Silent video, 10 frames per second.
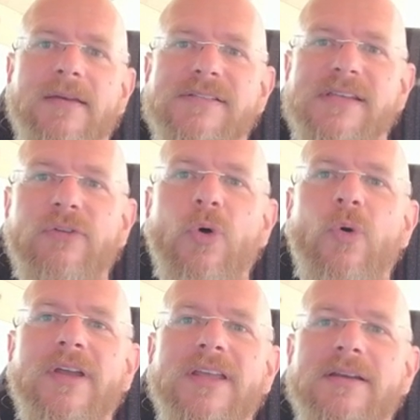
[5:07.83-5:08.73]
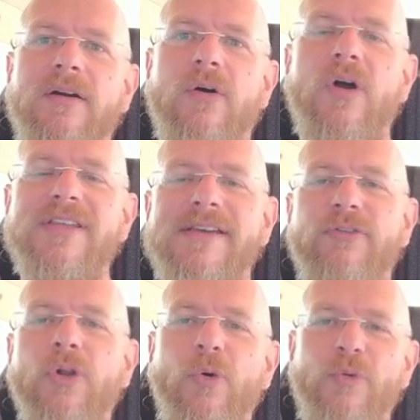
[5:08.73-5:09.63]
Several, organ-
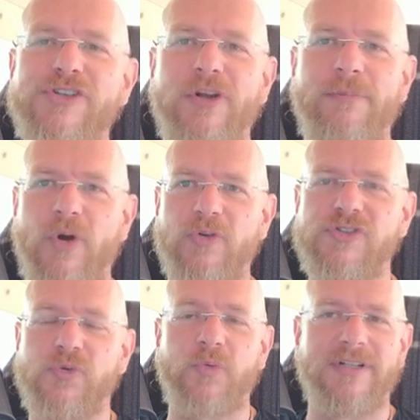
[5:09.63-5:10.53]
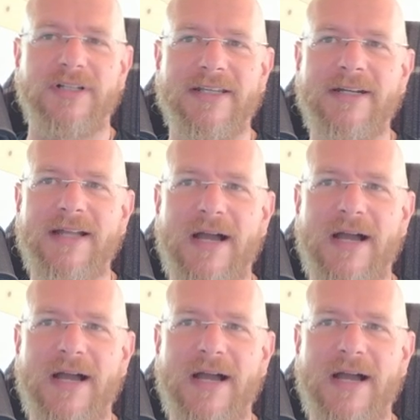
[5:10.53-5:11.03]
several original posts were deleted.